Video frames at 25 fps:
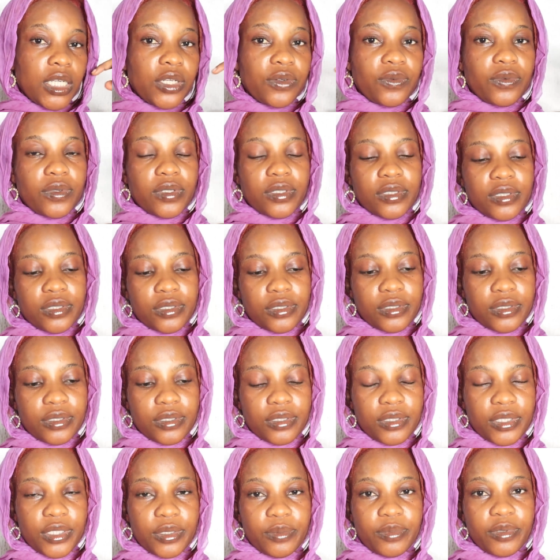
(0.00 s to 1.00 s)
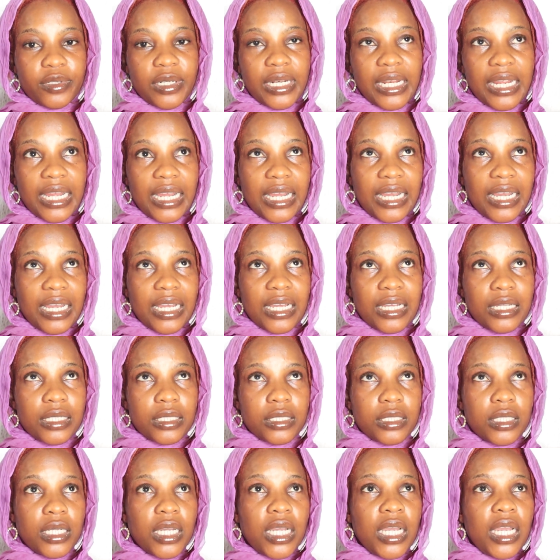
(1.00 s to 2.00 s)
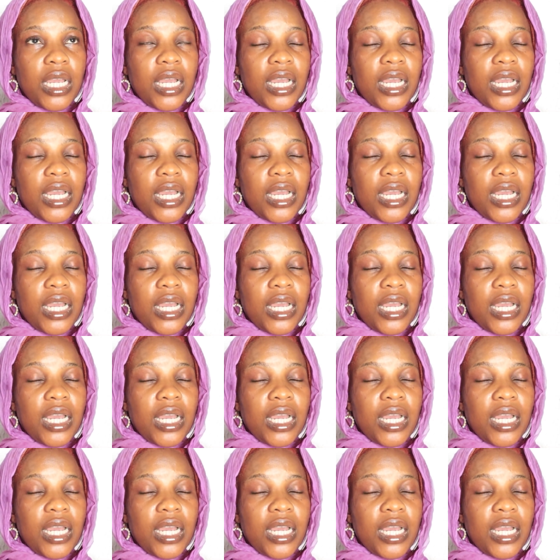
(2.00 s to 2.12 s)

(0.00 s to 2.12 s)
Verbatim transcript: it was nebulized